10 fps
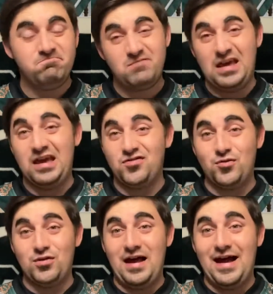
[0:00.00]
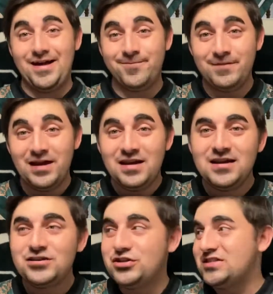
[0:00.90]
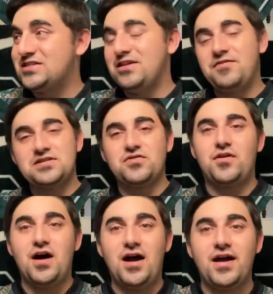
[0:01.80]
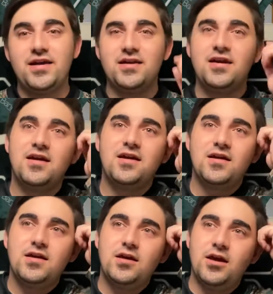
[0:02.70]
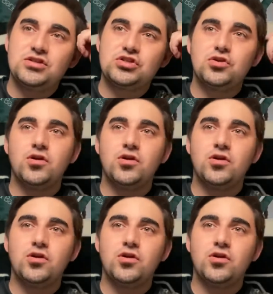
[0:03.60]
Can't do that. Jets defensive line is